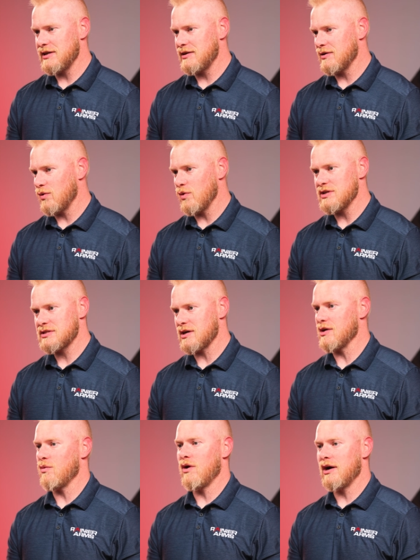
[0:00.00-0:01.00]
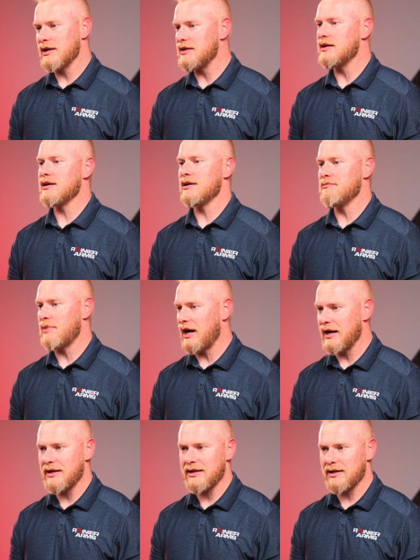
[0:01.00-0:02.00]
in, we start wanting it and
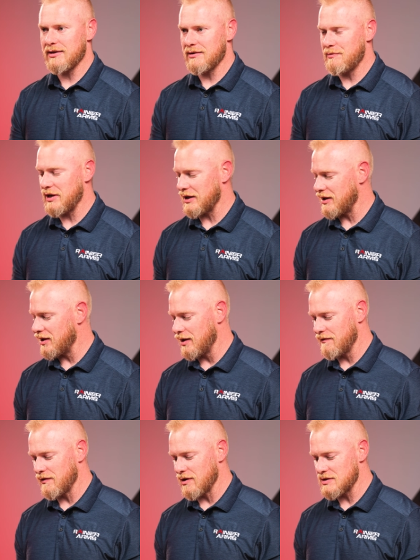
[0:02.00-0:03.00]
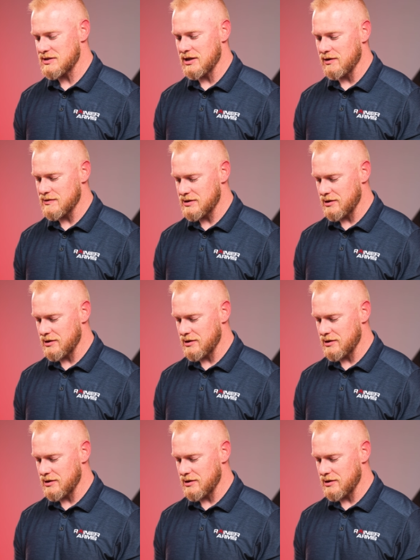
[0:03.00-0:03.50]
buying it and picking it up for ourselves.